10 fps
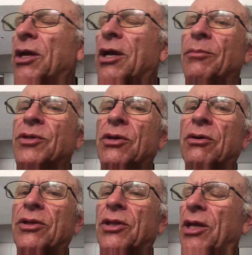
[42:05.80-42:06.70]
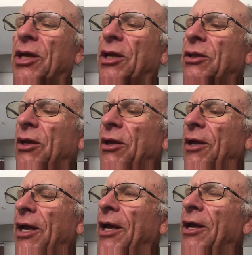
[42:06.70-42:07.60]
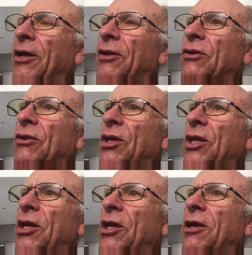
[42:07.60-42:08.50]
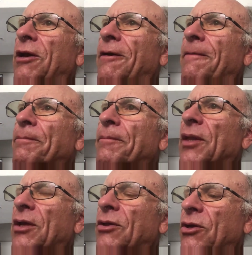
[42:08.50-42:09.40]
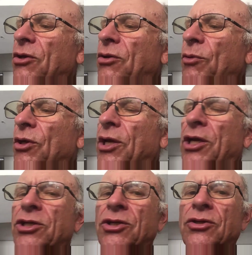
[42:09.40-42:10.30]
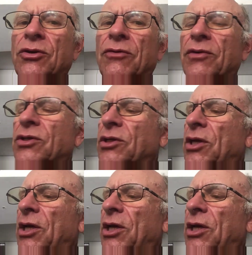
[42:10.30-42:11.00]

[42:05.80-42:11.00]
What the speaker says: comes out at the end, and the communication service